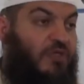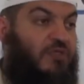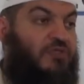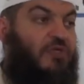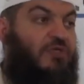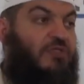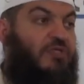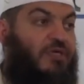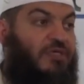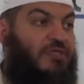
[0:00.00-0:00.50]

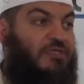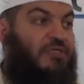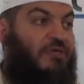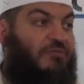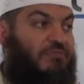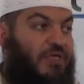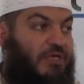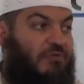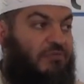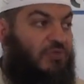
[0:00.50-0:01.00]
So
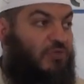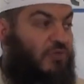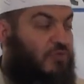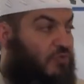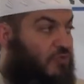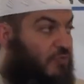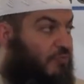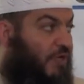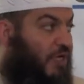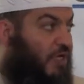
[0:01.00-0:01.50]
sometimes you
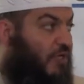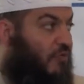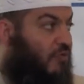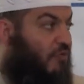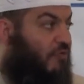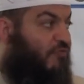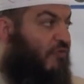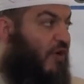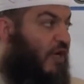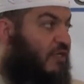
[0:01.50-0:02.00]
want to break
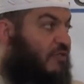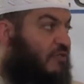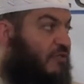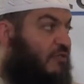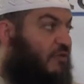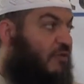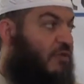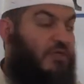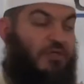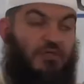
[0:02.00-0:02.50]
your fast,
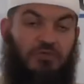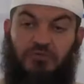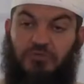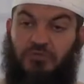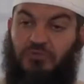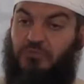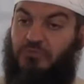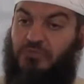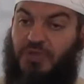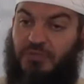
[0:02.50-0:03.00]

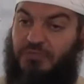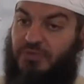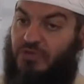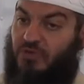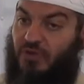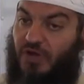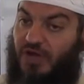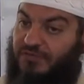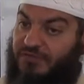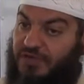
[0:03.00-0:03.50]
maybe
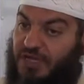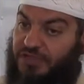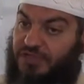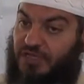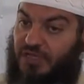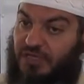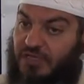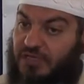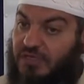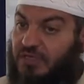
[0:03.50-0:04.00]
you have
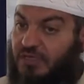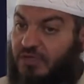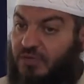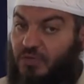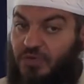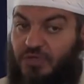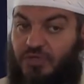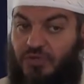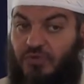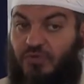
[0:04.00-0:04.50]
nothing
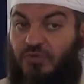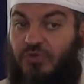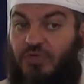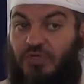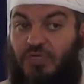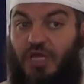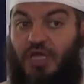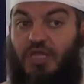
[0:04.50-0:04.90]
with you.